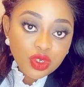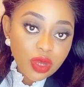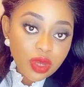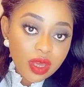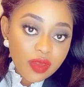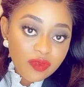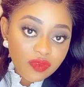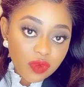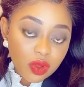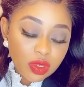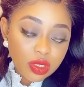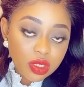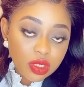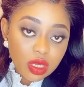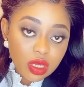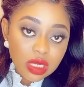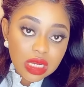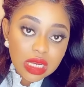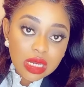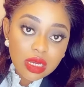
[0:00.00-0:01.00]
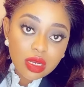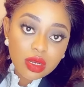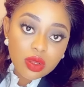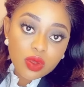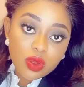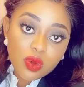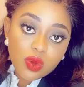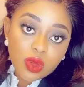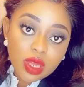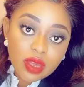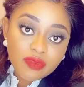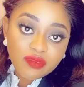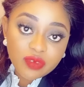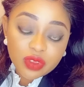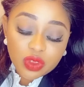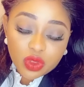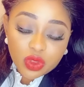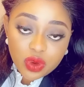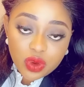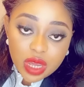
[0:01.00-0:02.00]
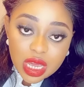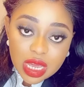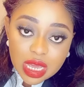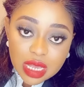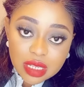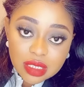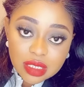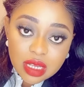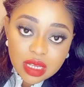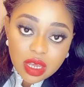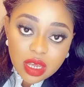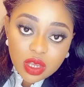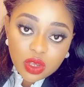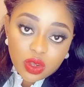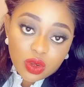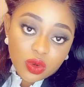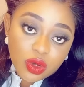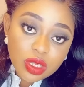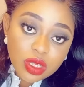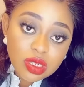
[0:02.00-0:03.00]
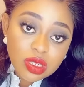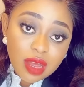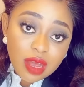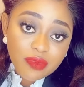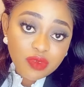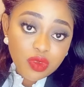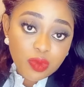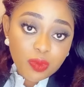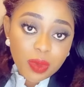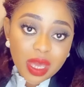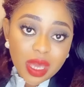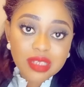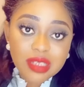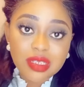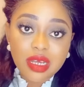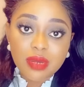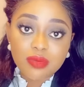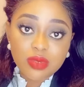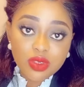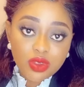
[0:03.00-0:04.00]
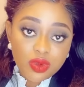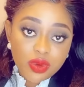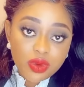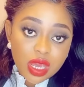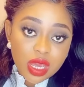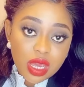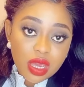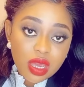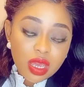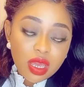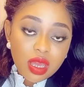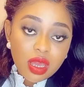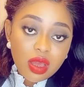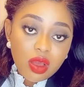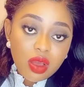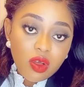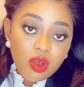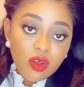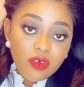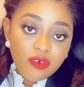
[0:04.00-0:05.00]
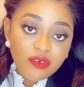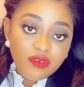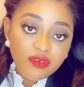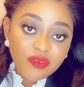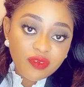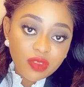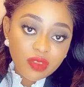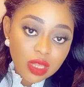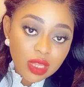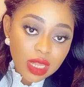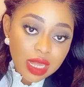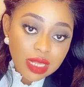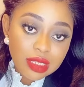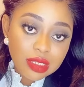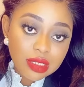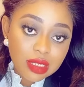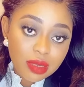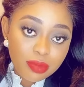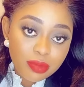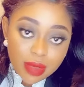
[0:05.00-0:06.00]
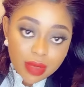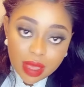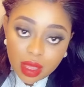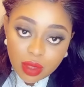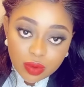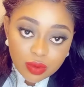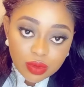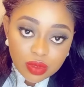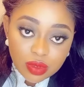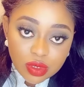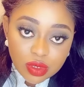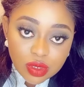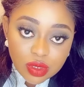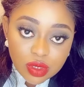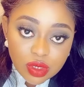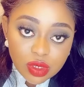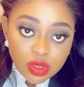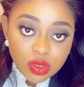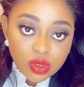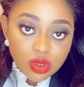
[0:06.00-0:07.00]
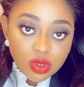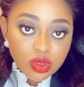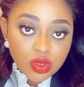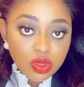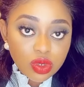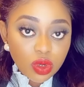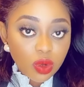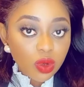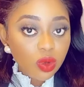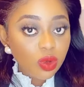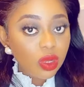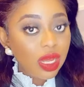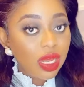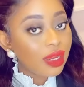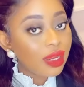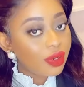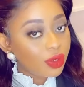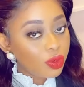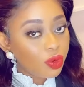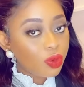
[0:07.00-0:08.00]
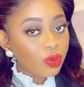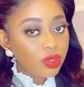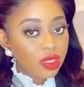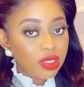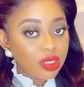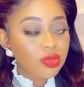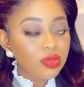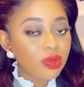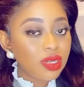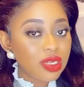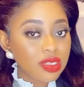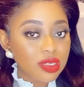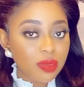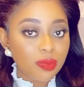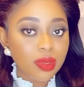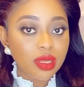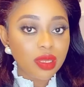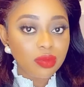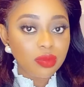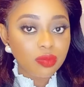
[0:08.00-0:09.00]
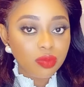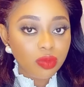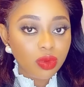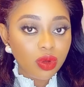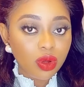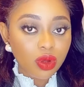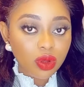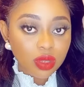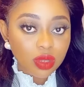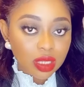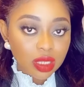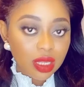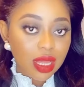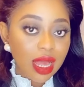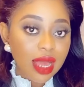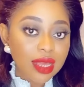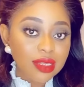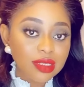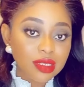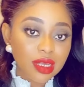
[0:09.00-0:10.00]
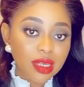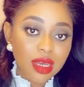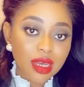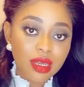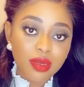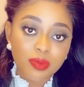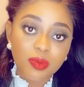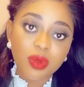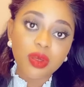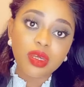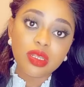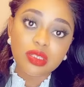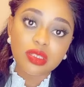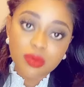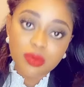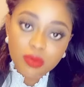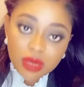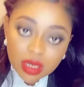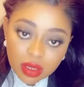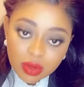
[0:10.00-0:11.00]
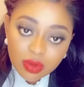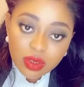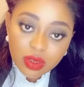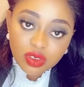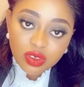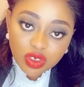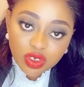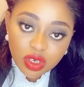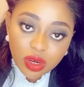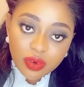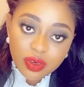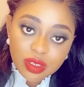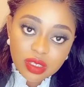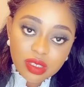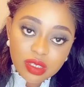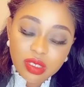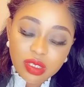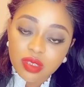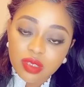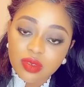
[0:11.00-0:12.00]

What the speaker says: if you're studying in the UK for 3 years, you're going to have to pay times 3 of that amount. So I know this one is a bit more on the high side, but it's a medical insurance.